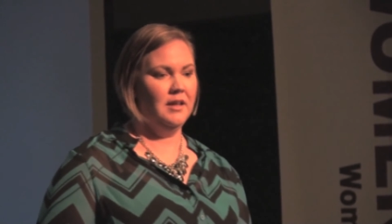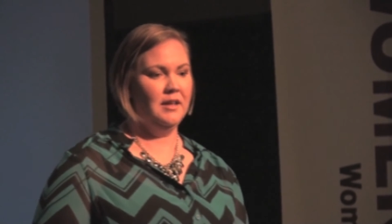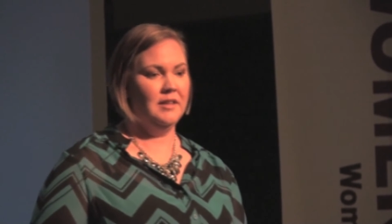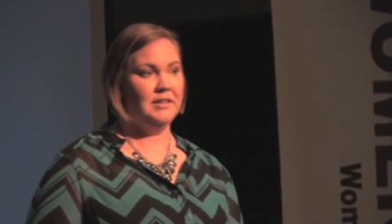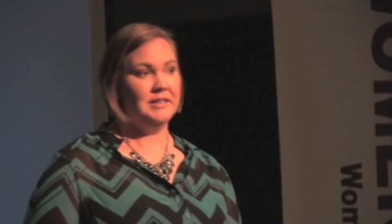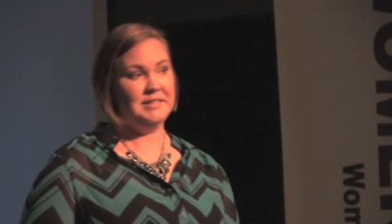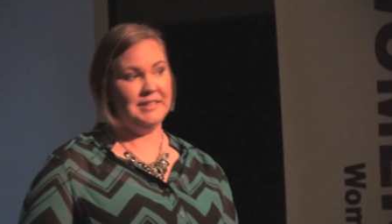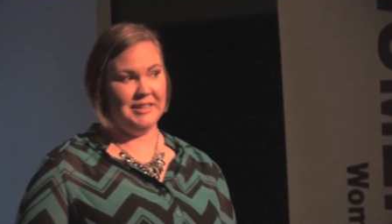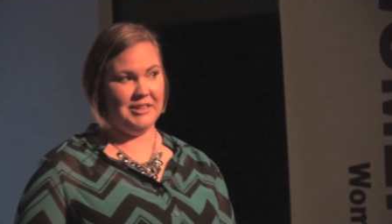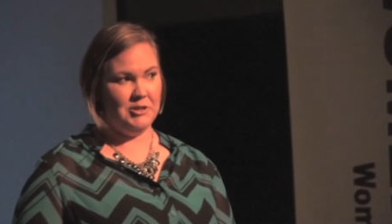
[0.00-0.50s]

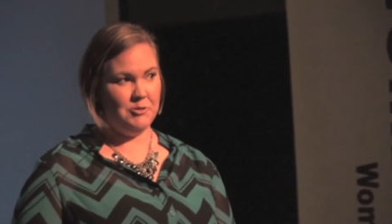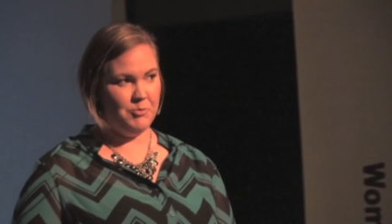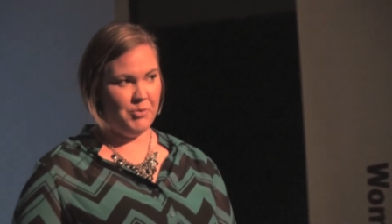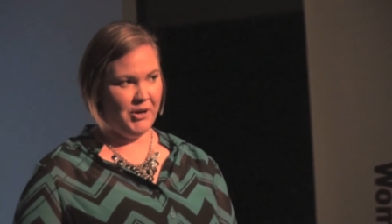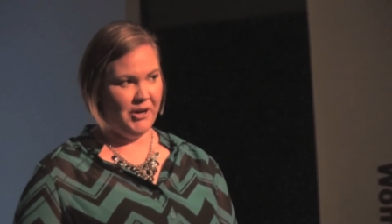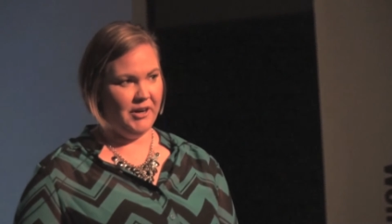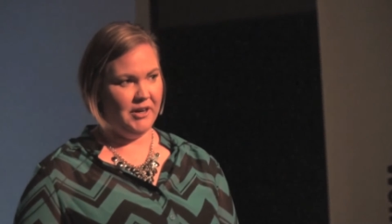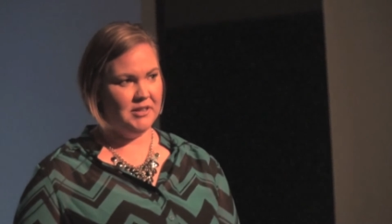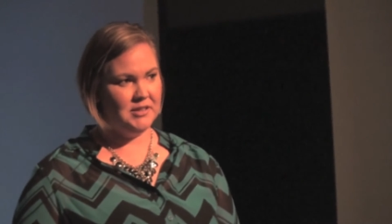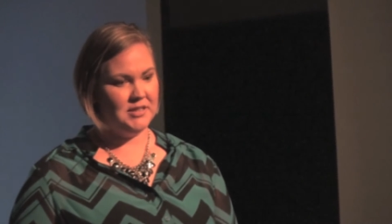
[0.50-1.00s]
The second
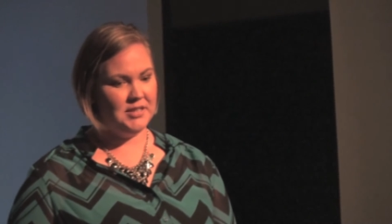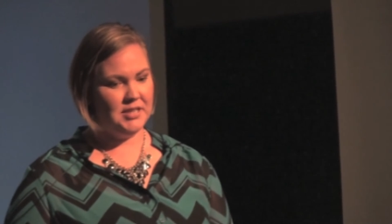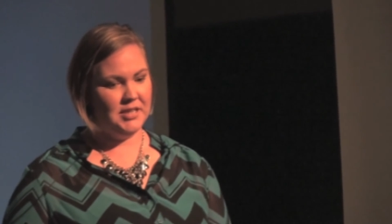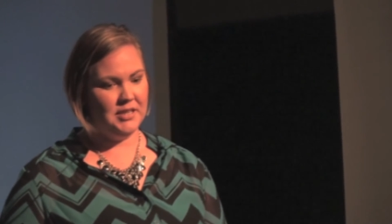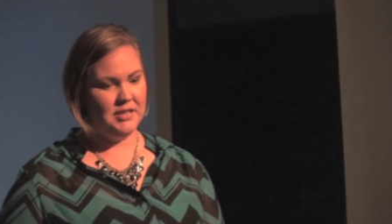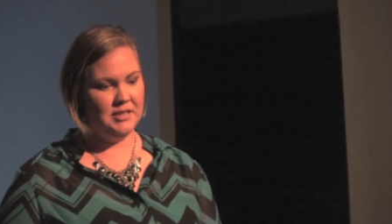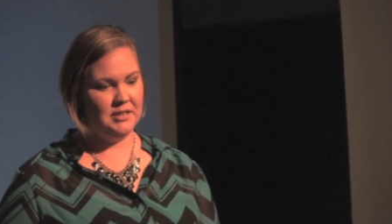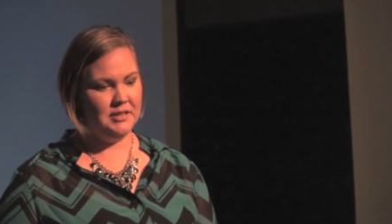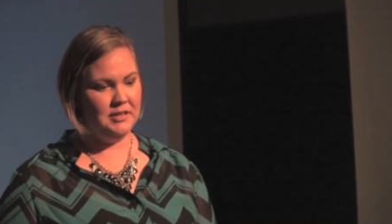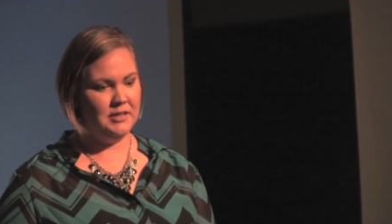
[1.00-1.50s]
part
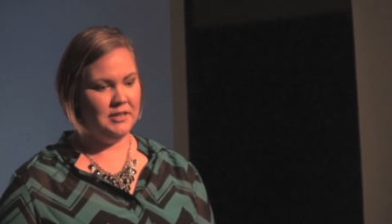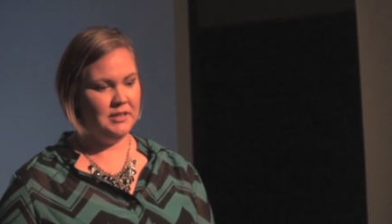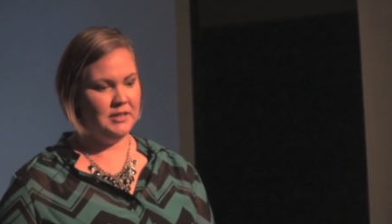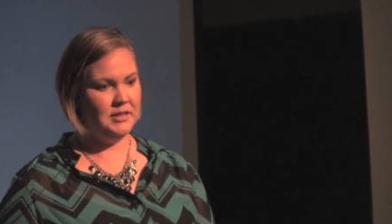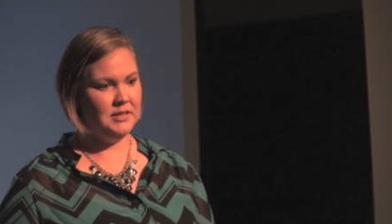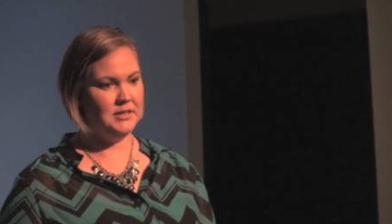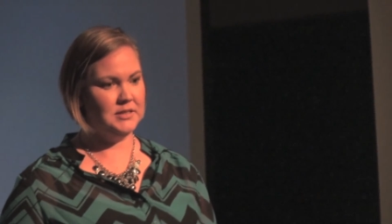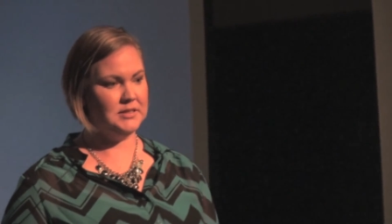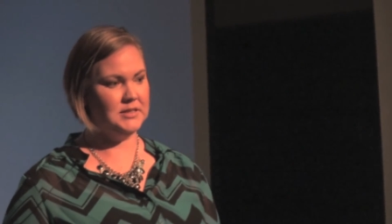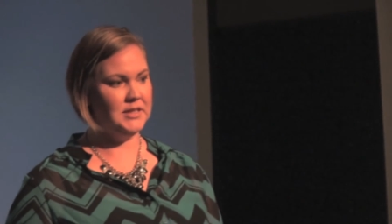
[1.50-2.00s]

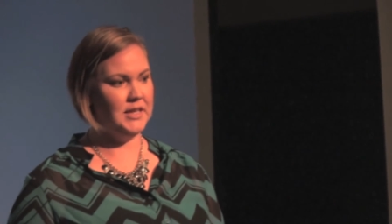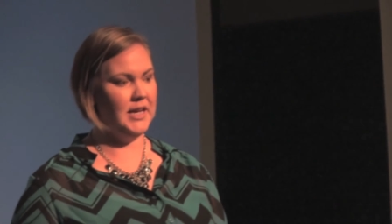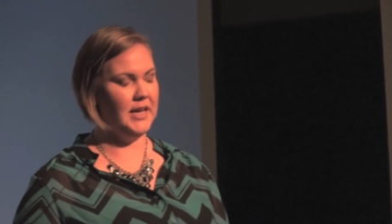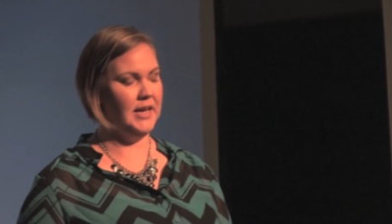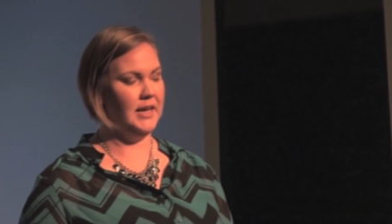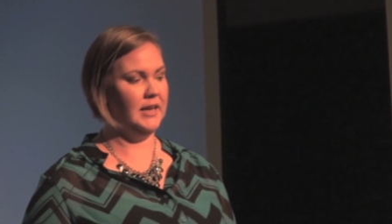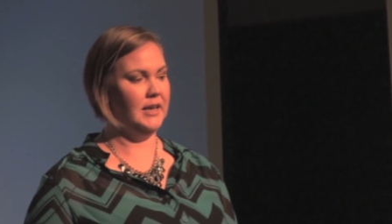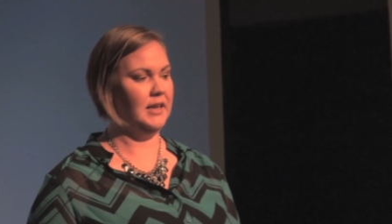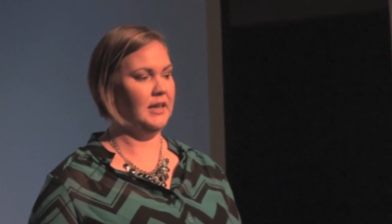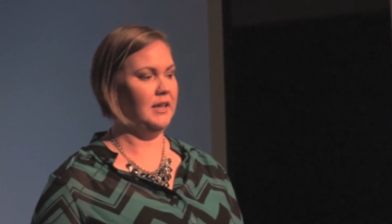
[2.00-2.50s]
is
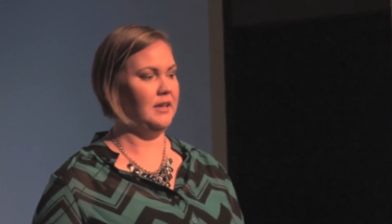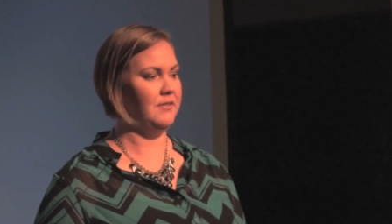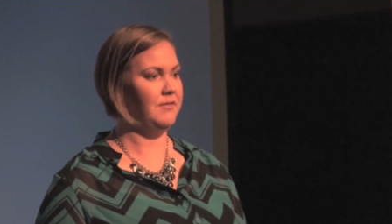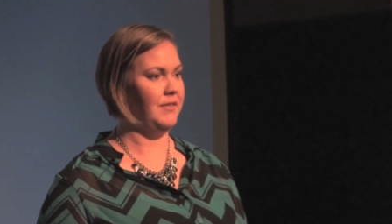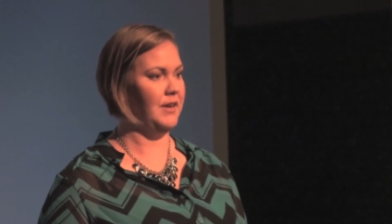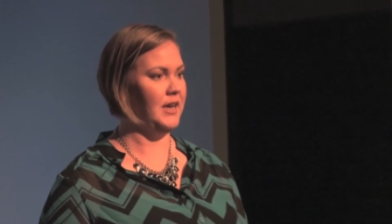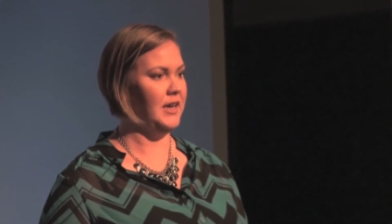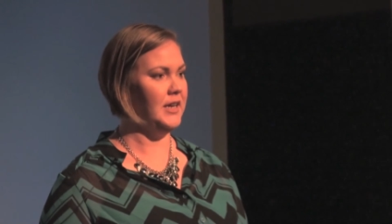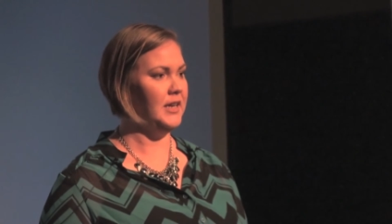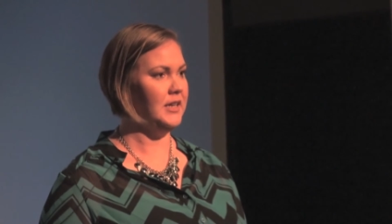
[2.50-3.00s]
that if
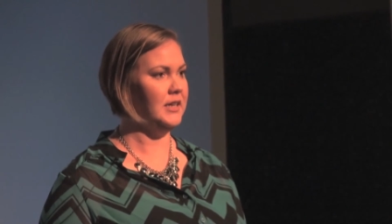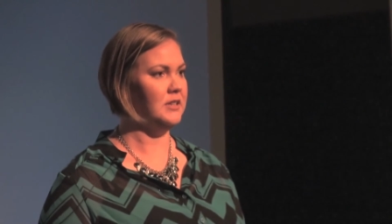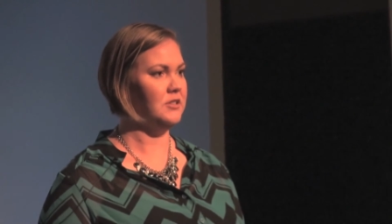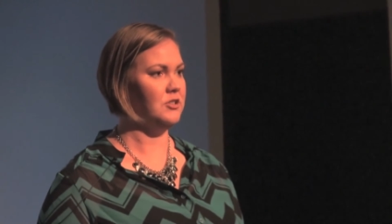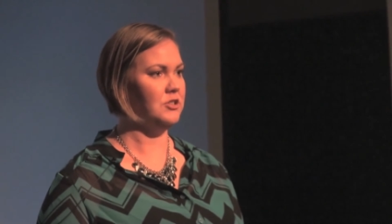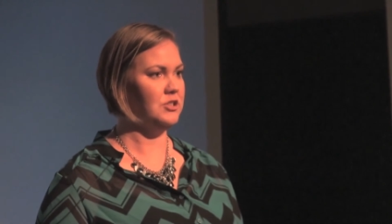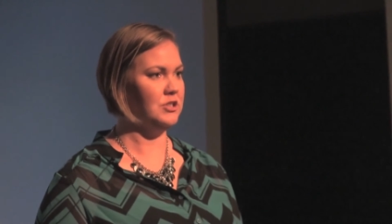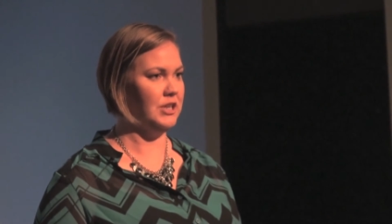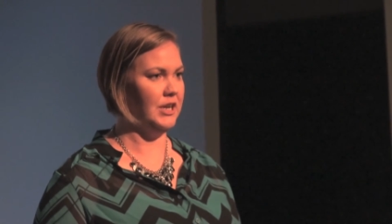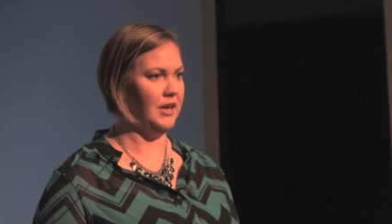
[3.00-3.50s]
I can
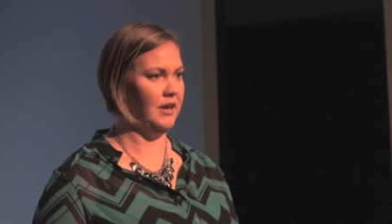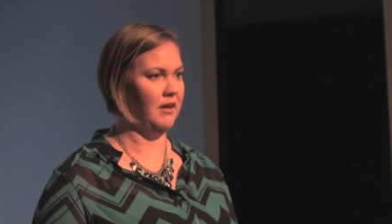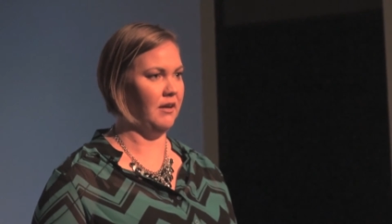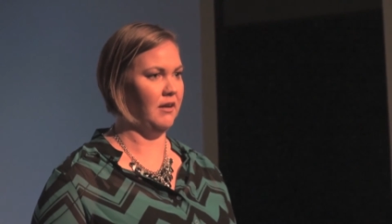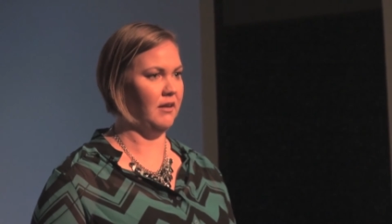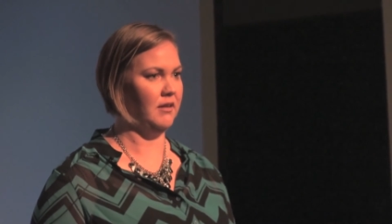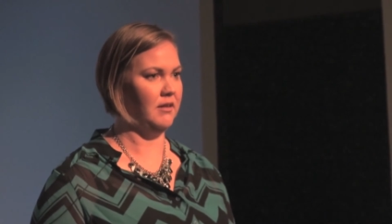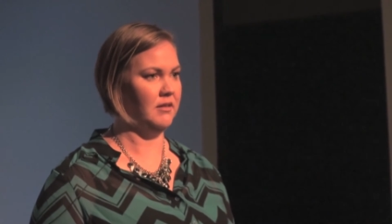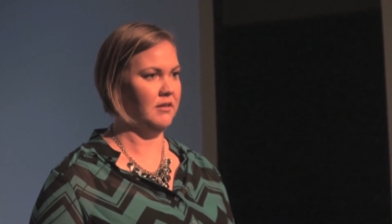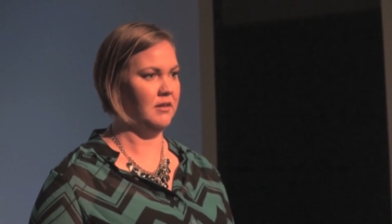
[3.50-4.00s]

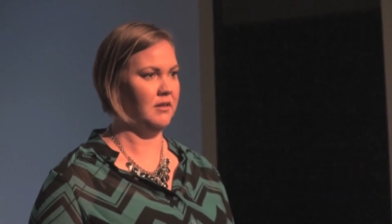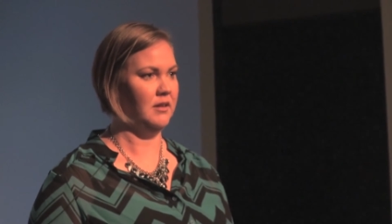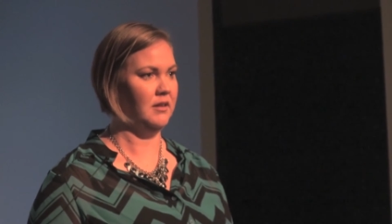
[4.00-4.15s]
share